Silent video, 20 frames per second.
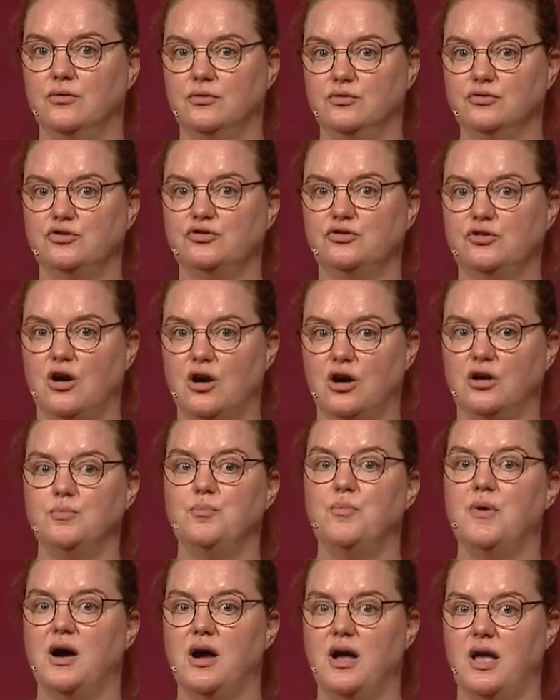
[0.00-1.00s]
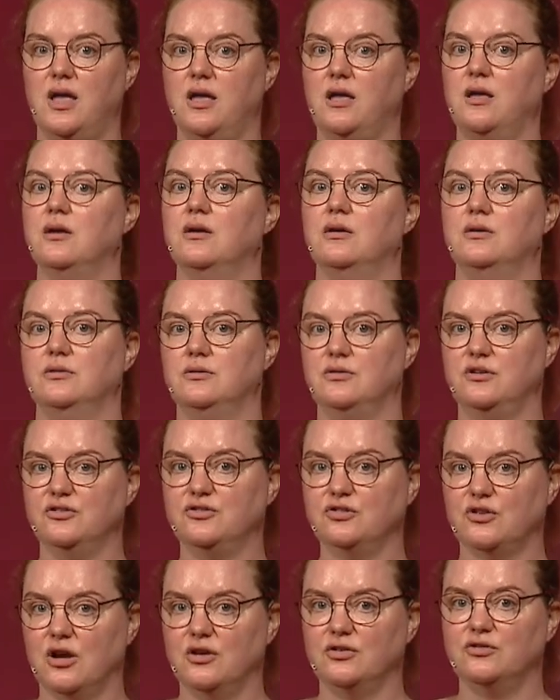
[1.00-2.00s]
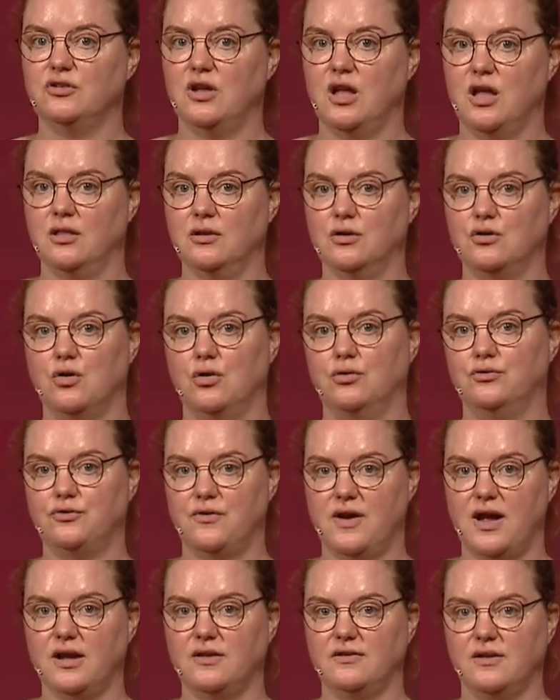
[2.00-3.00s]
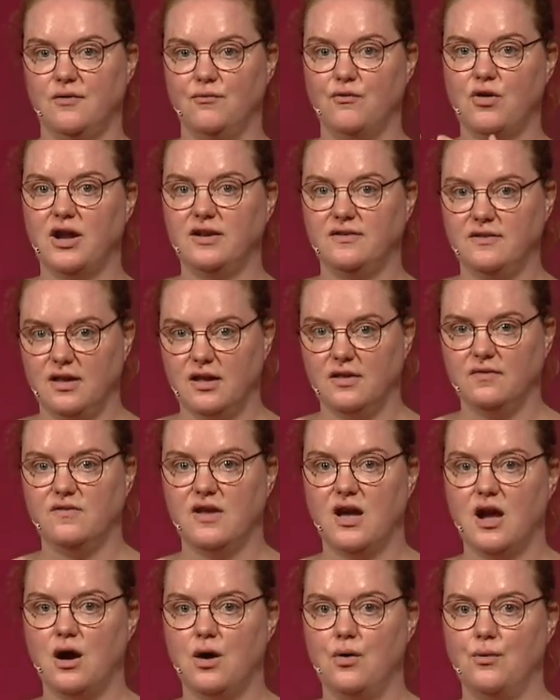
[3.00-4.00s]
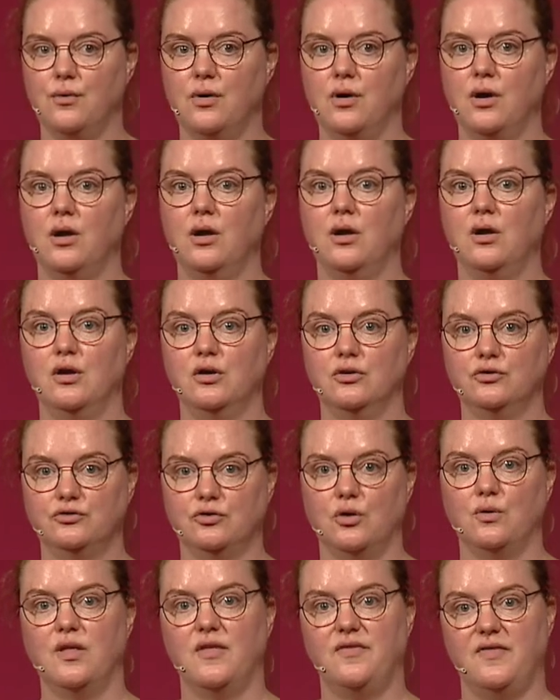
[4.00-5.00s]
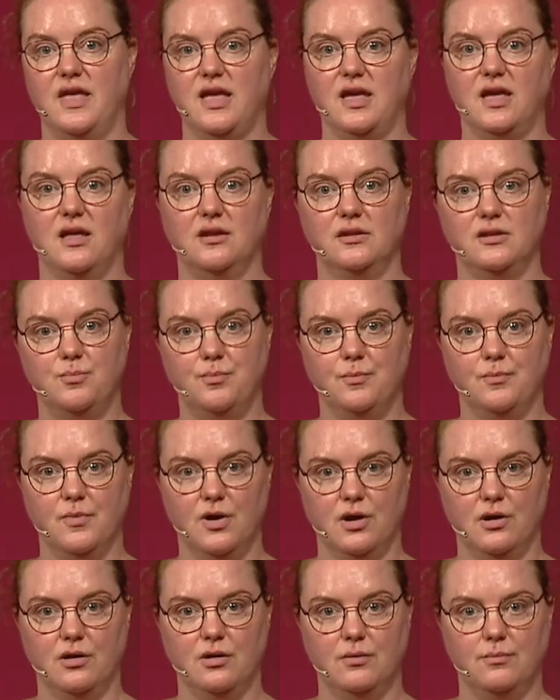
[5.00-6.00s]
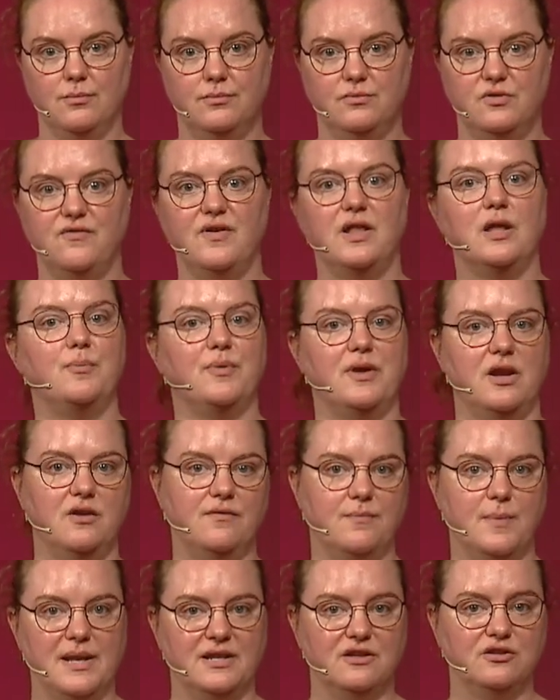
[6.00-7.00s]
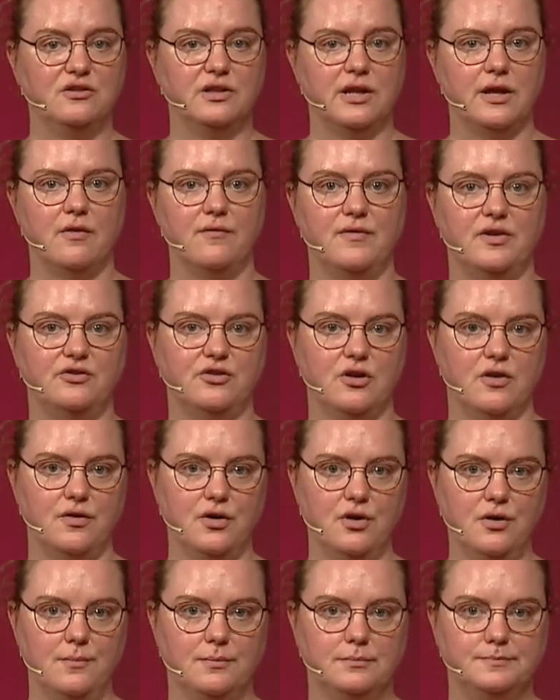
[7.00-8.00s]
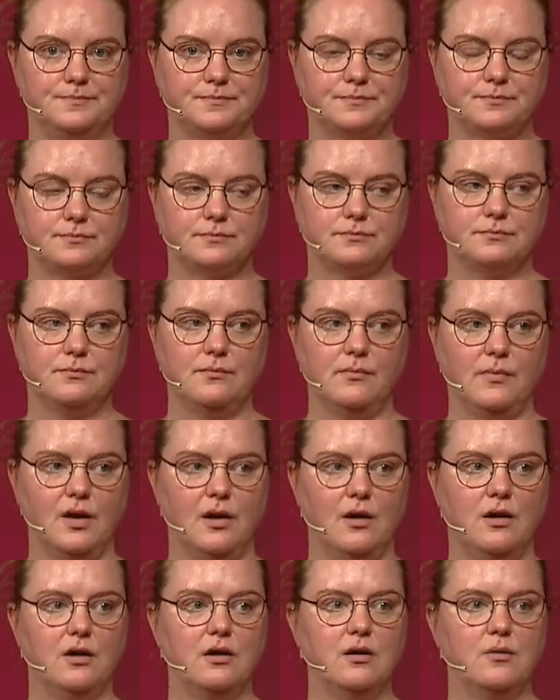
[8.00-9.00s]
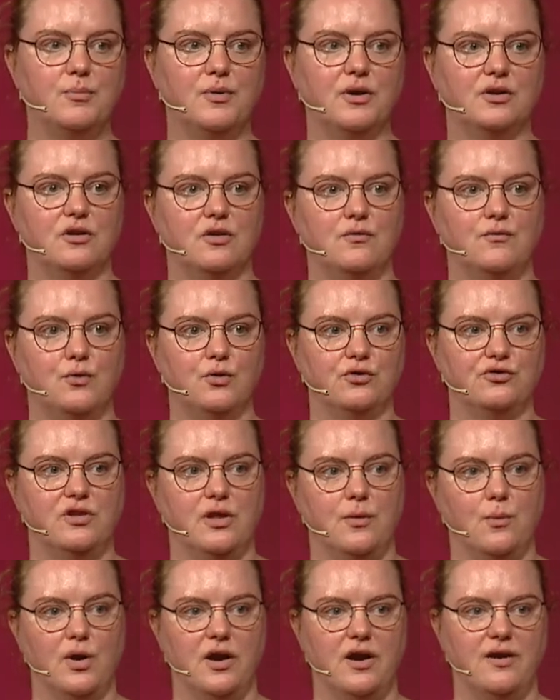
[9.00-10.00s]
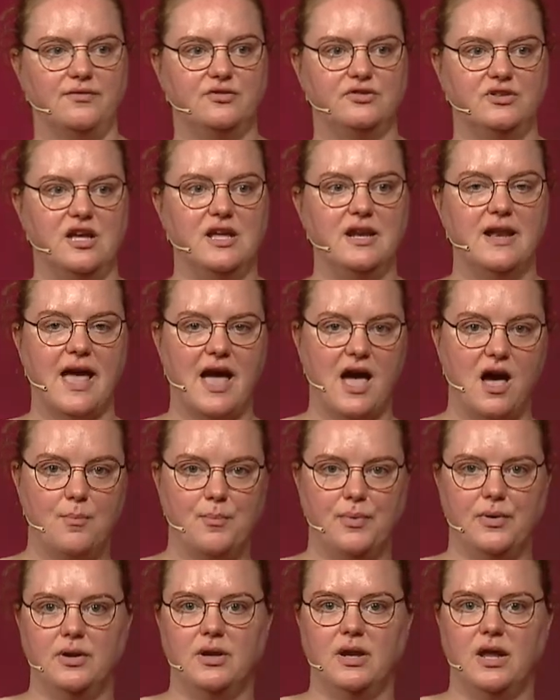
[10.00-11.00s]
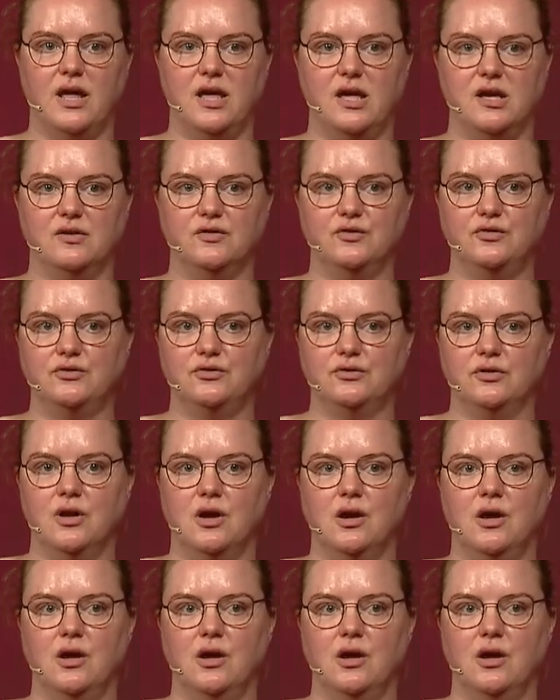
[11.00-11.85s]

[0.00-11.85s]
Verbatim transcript: start by discussing the contract and writing it down so that they can de um, develop independently of each other. Uh, but unfortunately, what I've seen happen is